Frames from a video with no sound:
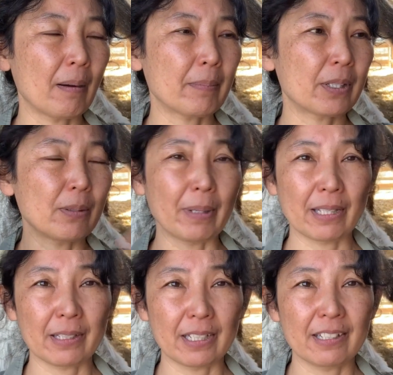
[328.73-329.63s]

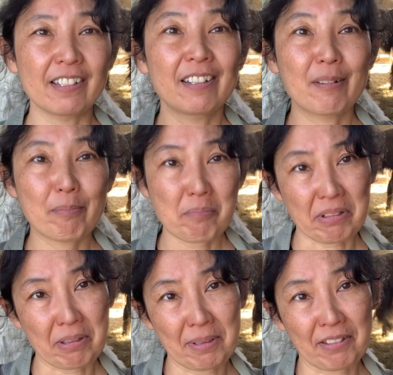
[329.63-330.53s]
humanely
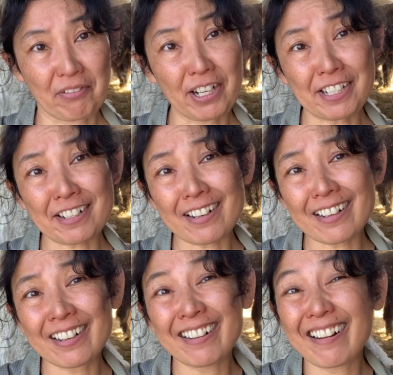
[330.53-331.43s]
put them in the
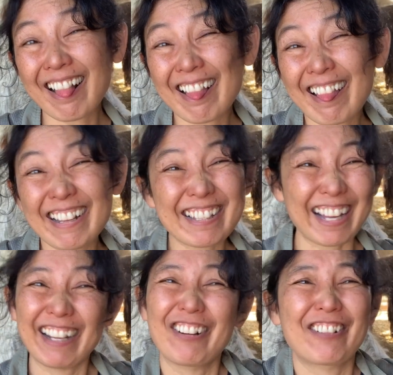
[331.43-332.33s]
freezer, is
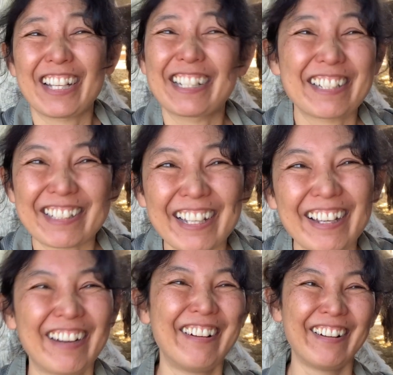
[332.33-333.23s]
that okay to
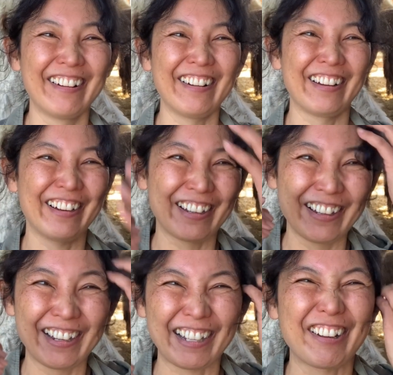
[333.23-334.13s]
say?
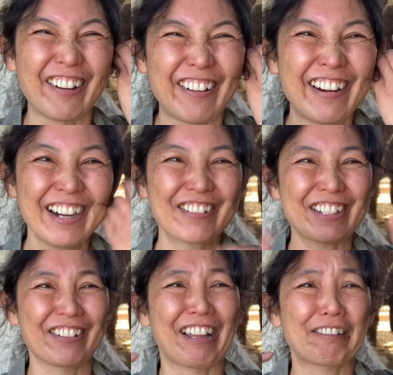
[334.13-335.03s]
I know,
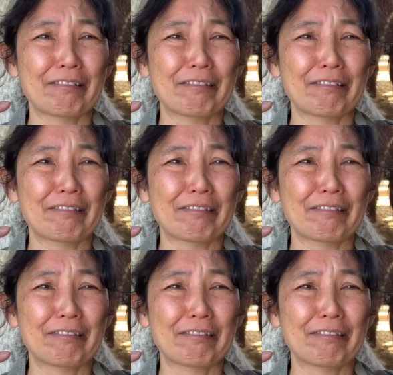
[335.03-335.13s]
still like,